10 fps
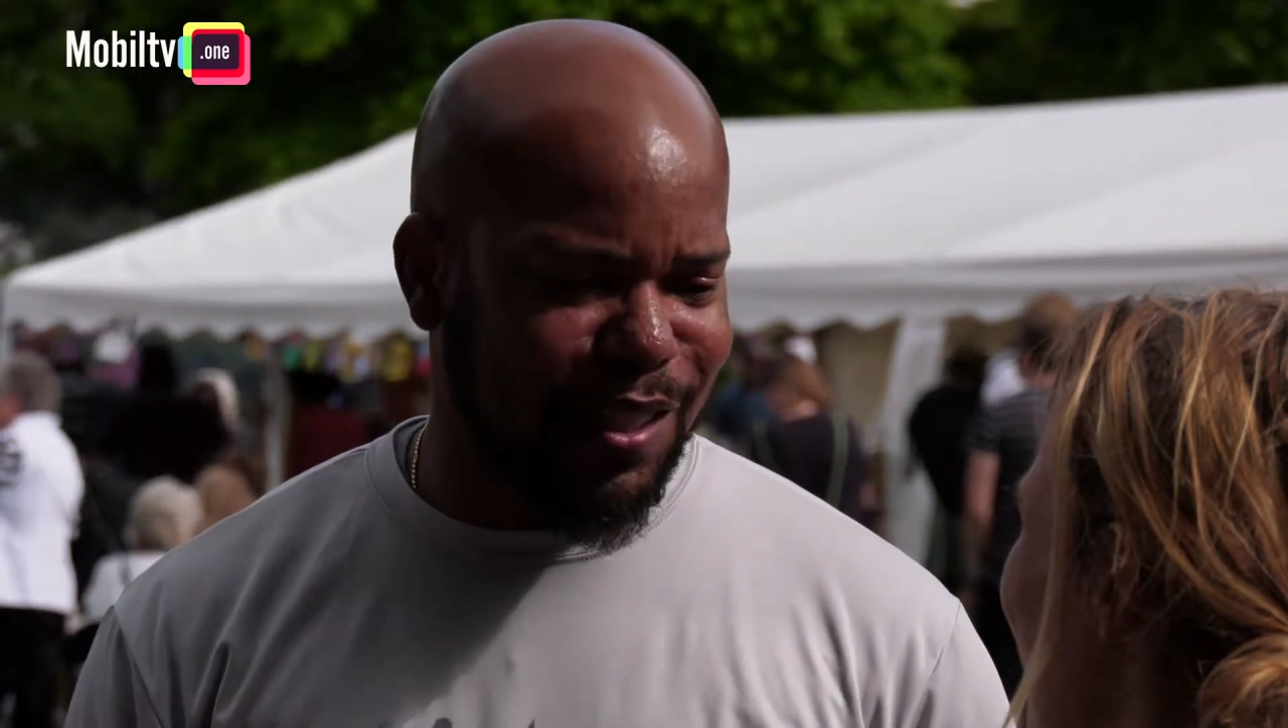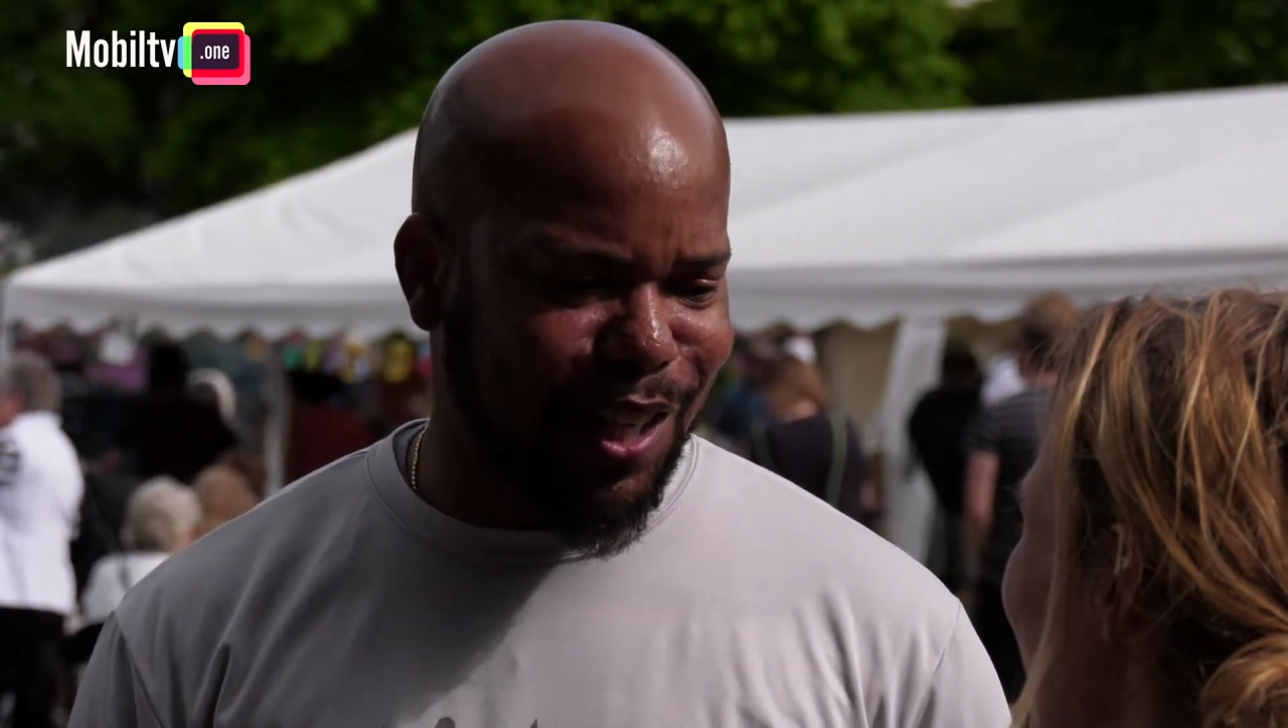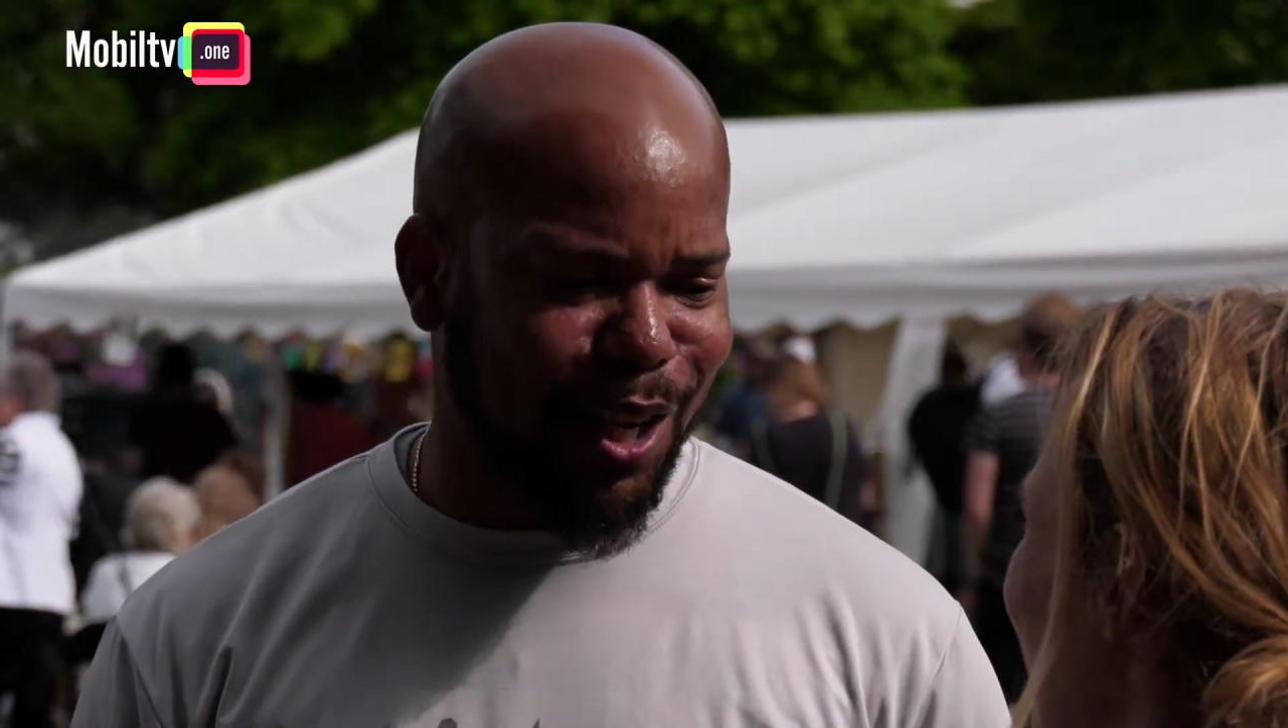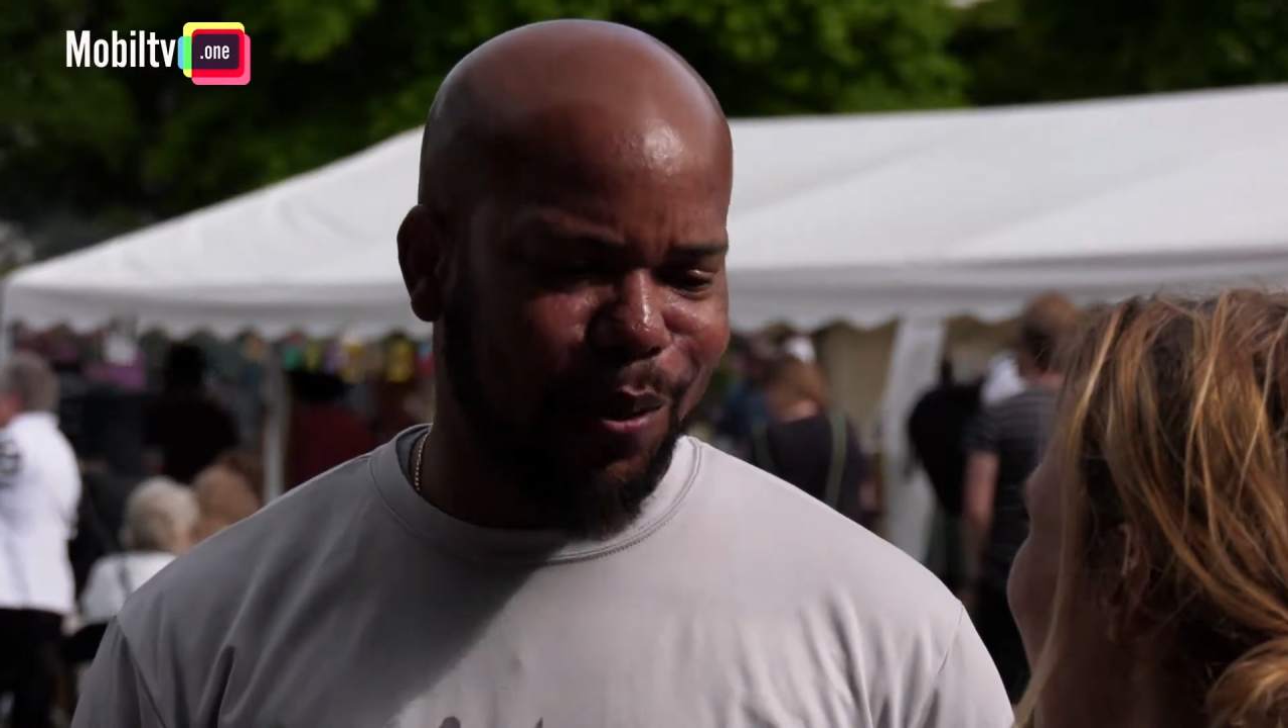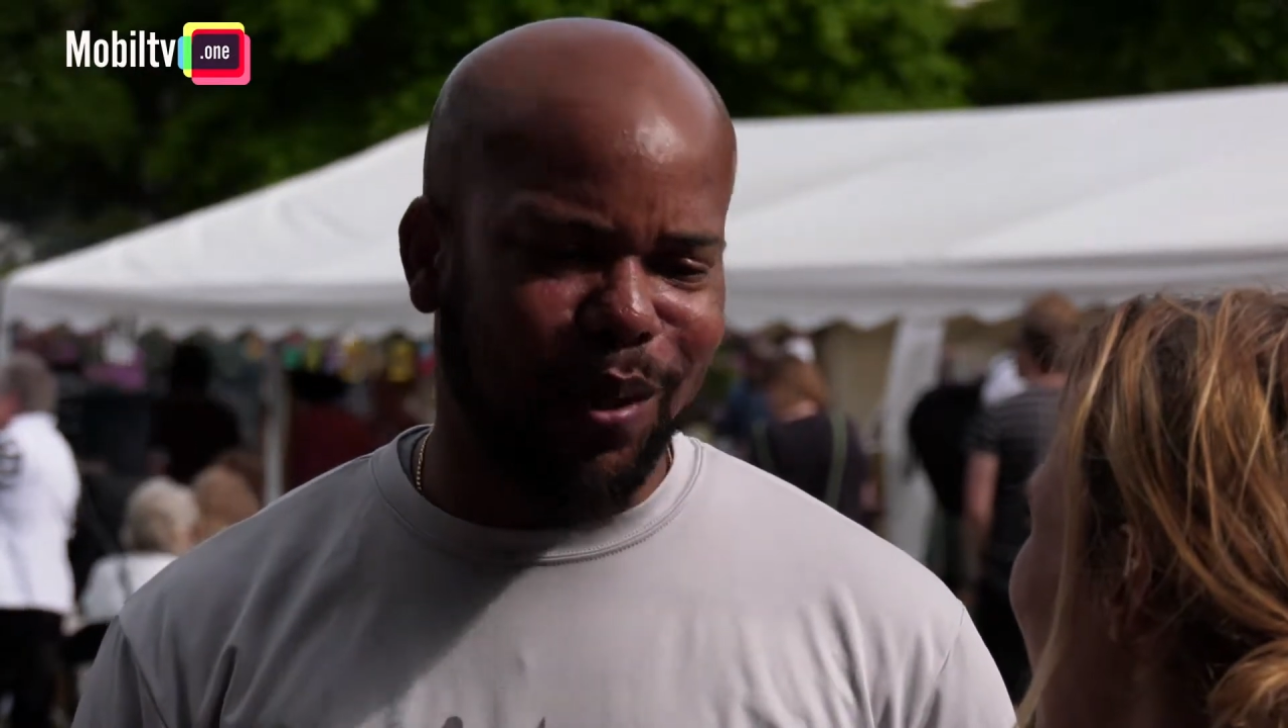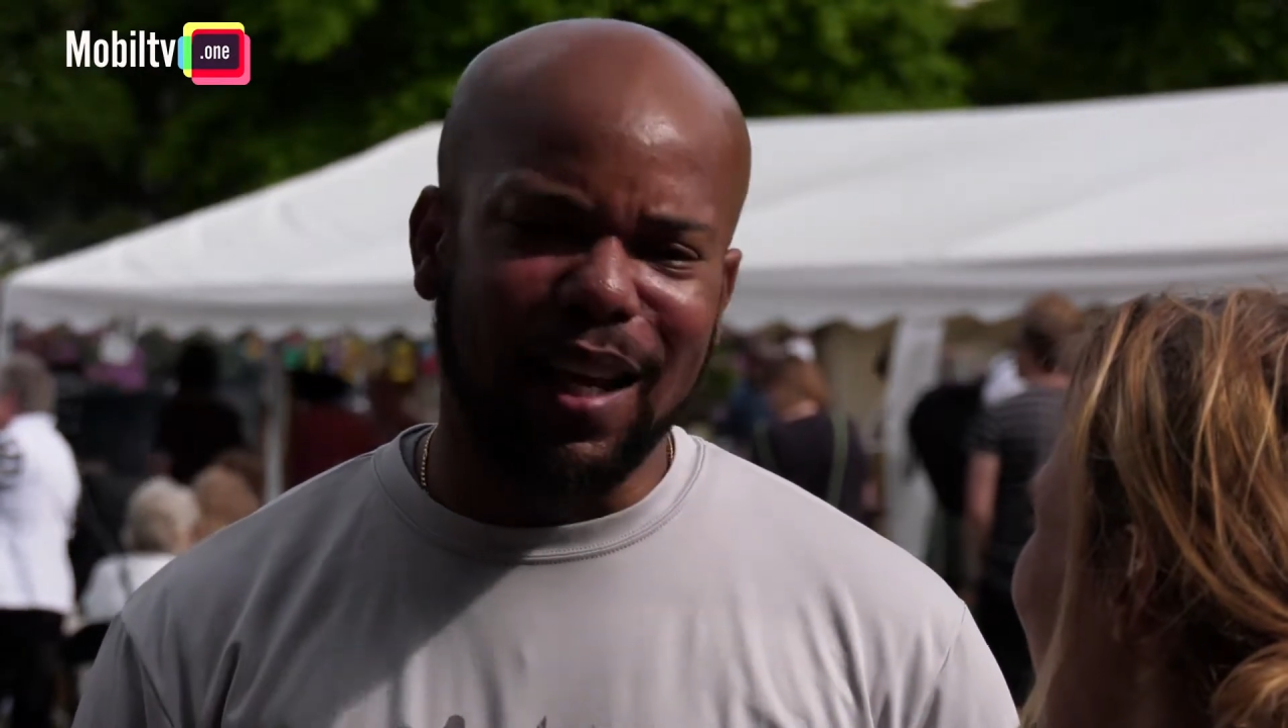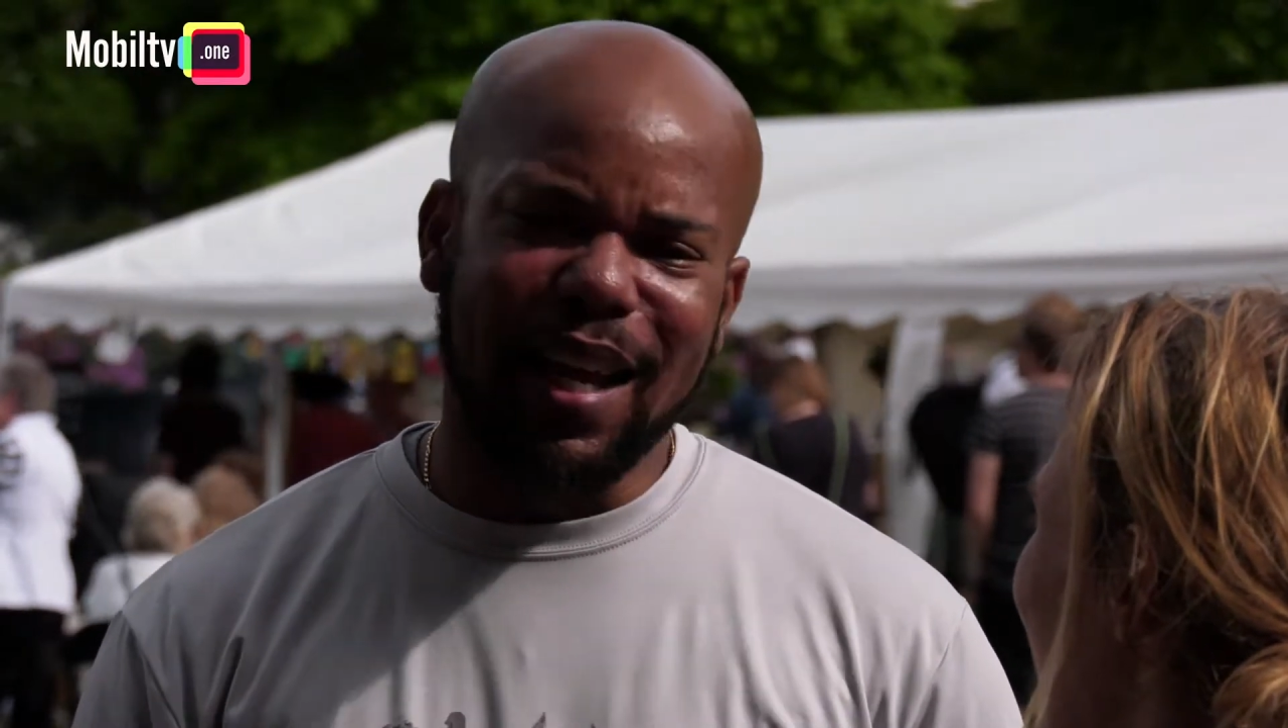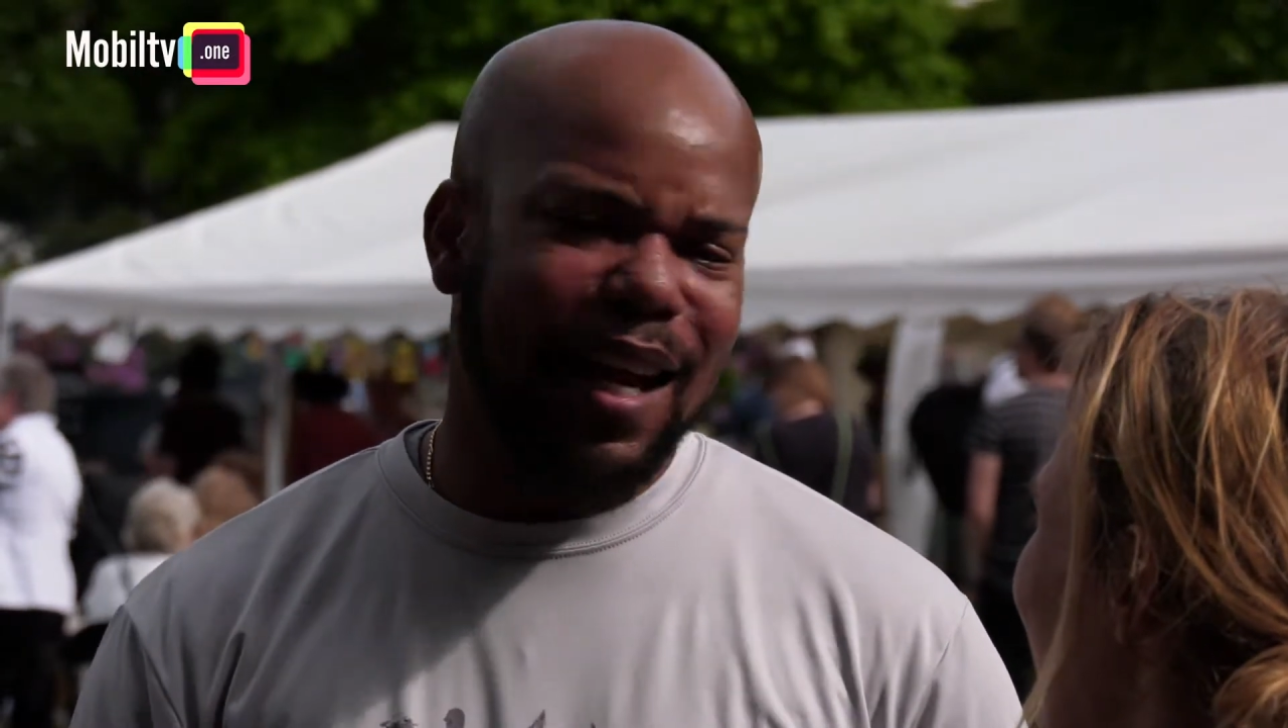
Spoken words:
sound.